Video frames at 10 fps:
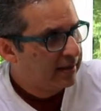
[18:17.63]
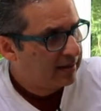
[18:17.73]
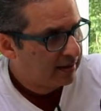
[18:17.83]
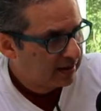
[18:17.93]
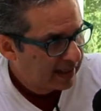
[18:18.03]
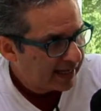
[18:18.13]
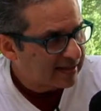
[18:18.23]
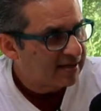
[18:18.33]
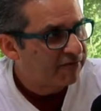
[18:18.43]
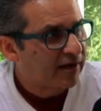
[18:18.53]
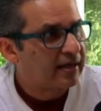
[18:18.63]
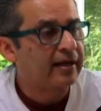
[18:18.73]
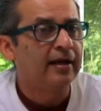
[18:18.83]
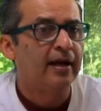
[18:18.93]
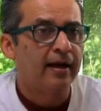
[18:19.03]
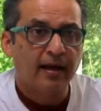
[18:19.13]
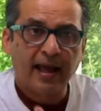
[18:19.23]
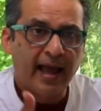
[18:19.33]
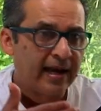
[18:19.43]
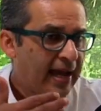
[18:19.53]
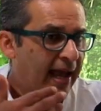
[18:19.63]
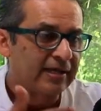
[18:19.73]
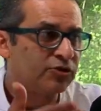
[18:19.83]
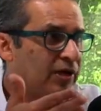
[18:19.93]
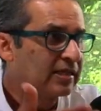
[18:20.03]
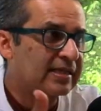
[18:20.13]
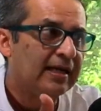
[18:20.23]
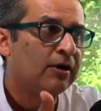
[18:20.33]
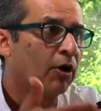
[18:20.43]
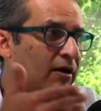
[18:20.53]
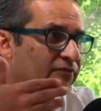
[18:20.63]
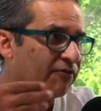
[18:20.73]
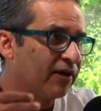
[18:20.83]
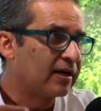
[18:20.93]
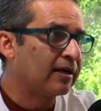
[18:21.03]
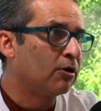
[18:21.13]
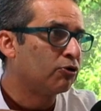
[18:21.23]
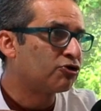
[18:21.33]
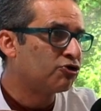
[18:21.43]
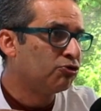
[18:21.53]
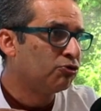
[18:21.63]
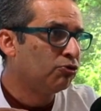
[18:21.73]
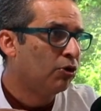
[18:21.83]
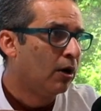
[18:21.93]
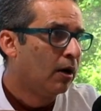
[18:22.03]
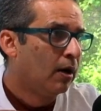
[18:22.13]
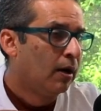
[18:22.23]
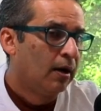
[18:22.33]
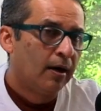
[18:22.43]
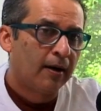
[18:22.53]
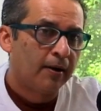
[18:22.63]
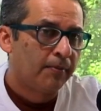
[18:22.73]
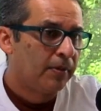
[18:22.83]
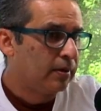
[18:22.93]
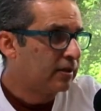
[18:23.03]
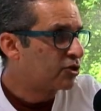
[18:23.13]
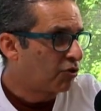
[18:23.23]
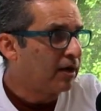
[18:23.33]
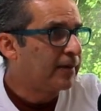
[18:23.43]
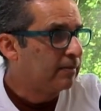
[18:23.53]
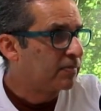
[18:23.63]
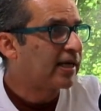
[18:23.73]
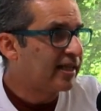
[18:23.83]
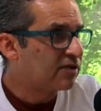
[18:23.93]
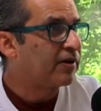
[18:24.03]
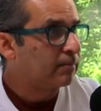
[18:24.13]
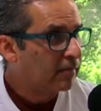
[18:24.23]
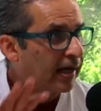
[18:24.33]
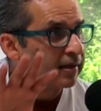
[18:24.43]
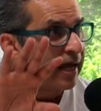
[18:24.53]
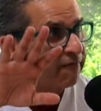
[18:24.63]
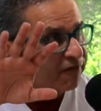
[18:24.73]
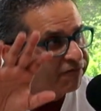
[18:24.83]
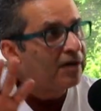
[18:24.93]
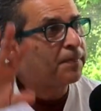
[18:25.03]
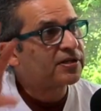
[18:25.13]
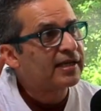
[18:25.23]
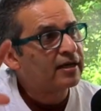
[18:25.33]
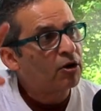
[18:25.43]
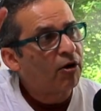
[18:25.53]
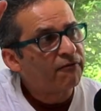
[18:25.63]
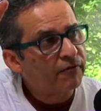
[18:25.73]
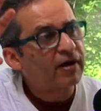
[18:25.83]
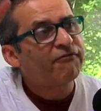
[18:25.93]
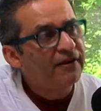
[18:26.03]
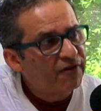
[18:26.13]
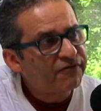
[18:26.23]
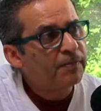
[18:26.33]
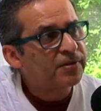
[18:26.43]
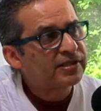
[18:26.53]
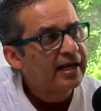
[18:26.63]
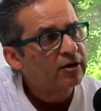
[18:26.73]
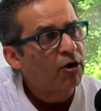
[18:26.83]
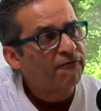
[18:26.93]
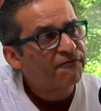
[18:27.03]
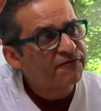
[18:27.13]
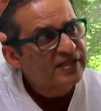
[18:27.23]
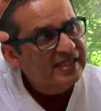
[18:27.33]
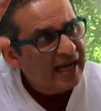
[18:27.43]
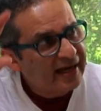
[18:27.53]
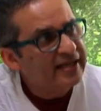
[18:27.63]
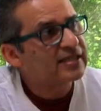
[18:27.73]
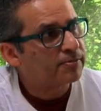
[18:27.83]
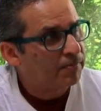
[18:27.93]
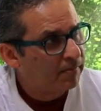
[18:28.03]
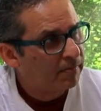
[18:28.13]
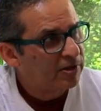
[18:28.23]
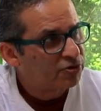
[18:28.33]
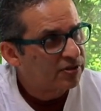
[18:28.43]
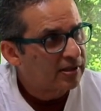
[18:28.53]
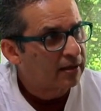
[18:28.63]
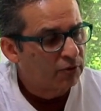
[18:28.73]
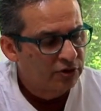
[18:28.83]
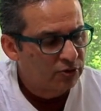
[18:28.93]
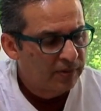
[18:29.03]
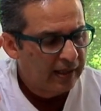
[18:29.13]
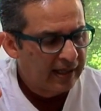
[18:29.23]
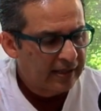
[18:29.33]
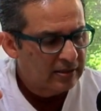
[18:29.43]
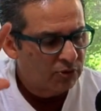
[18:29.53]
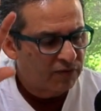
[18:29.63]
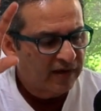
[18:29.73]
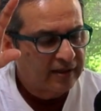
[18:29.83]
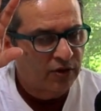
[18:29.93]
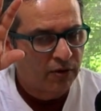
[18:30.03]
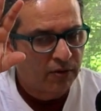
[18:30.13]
the NASA funding, and as you can see, a lot of the funding goes to astronomy, science thing, and roughly 50% of science missions are going to get sort of like